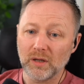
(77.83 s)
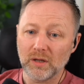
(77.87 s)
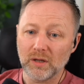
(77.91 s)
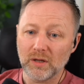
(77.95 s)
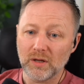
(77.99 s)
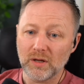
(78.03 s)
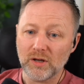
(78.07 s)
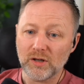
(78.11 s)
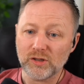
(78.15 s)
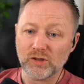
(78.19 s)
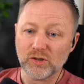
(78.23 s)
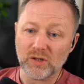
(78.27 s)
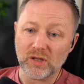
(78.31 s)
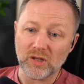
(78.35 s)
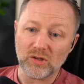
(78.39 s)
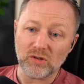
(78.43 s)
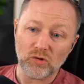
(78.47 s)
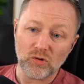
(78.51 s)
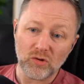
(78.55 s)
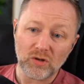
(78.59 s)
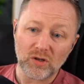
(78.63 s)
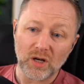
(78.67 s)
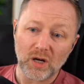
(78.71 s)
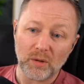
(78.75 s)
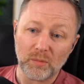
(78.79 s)
so that
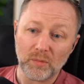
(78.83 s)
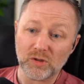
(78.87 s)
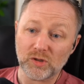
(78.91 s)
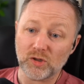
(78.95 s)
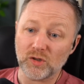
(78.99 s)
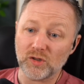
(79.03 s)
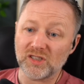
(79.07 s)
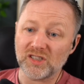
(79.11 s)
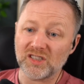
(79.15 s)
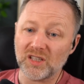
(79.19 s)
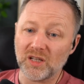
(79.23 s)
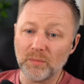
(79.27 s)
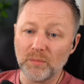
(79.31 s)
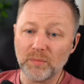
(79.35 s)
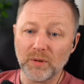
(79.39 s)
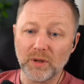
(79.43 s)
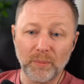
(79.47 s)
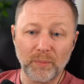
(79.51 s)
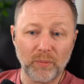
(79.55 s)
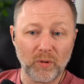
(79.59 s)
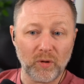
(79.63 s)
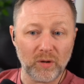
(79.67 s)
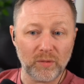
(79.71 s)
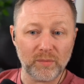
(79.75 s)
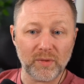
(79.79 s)
newcomers who stumble
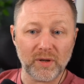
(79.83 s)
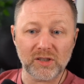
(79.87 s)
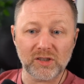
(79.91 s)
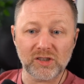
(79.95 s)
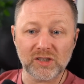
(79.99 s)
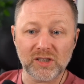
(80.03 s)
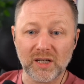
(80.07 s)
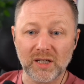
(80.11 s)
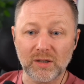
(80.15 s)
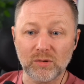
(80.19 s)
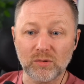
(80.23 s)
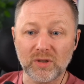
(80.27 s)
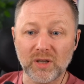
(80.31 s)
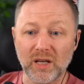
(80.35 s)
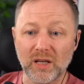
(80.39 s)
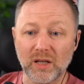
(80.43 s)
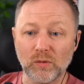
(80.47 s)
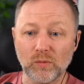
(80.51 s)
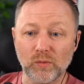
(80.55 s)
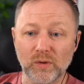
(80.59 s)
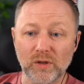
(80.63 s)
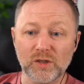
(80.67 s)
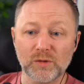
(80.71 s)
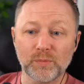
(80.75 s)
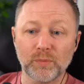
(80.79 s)
upon my channel get the
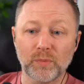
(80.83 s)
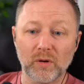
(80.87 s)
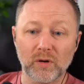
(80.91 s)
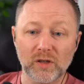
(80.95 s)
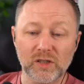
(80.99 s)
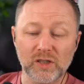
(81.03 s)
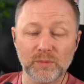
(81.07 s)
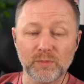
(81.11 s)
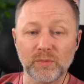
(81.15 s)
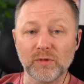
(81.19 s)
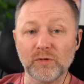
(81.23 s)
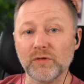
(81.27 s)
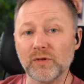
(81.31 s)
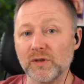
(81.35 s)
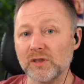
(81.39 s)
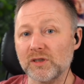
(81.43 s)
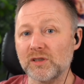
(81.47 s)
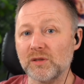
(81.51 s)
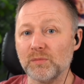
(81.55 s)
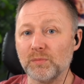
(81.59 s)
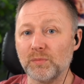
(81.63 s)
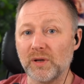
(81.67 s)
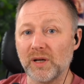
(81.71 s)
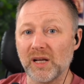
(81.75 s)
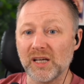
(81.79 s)
worst possible first
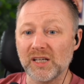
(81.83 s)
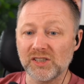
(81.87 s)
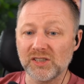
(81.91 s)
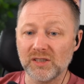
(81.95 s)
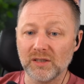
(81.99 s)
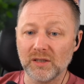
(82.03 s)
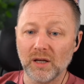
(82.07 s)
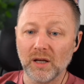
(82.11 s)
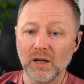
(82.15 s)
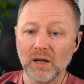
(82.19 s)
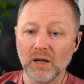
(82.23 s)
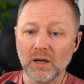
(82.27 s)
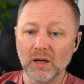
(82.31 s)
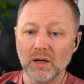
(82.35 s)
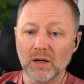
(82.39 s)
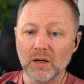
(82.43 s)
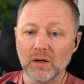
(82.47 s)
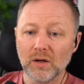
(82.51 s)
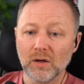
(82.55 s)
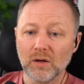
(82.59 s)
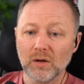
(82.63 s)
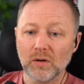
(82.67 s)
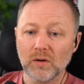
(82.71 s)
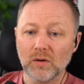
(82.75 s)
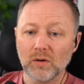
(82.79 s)
impression.
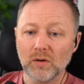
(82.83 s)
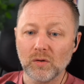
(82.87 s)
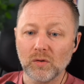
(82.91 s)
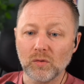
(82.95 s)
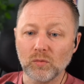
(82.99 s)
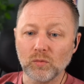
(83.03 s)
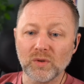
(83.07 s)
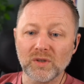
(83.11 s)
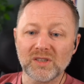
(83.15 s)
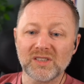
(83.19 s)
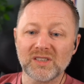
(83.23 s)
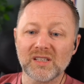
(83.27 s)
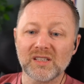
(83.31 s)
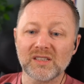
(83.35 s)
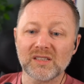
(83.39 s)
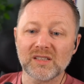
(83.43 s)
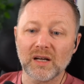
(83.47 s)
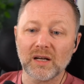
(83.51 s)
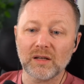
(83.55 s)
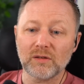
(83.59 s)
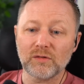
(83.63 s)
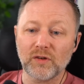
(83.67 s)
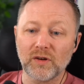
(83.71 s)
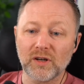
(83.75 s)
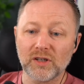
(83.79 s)
What's the
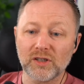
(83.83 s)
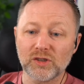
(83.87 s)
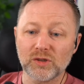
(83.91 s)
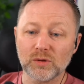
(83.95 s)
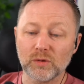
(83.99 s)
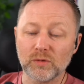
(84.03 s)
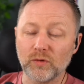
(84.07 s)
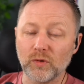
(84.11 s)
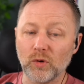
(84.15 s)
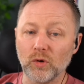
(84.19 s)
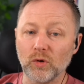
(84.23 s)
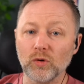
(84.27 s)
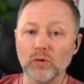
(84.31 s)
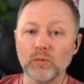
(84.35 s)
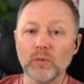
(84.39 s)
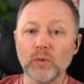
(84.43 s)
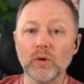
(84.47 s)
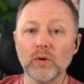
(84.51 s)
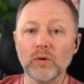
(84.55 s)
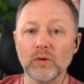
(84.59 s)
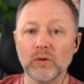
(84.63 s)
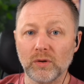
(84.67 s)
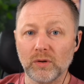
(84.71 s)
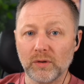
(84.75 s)
sad version of Uwu?